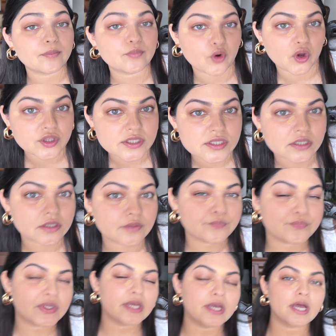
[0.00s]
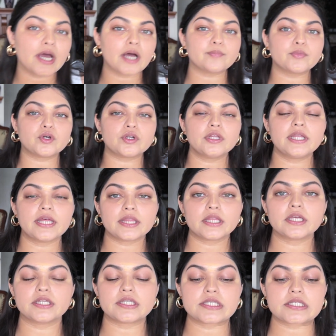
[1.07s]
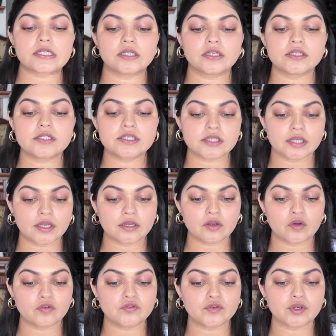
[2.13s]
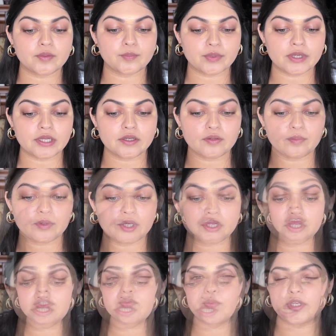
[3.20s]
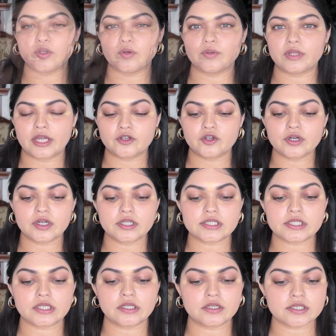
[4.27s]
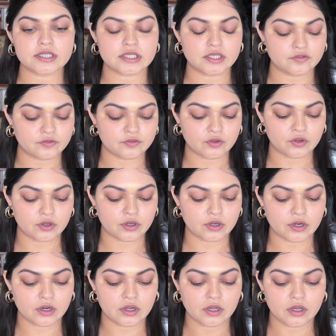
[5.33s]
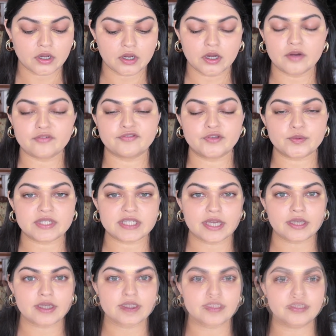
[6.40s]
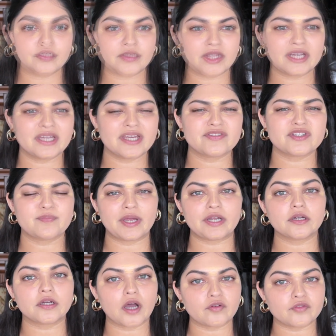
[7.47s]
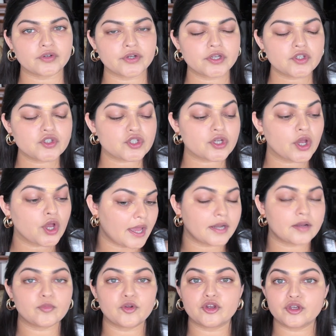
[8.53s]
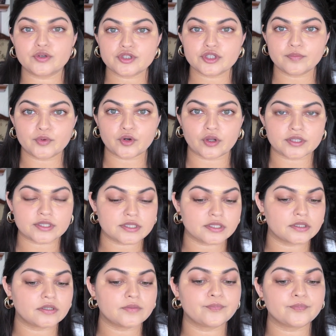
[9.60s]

bronzer. I'm gonna let the concealer sit for a bit, because when you let your concealer sit for a few seconds, it gives better coverage. And I'm gonna use the bronzer,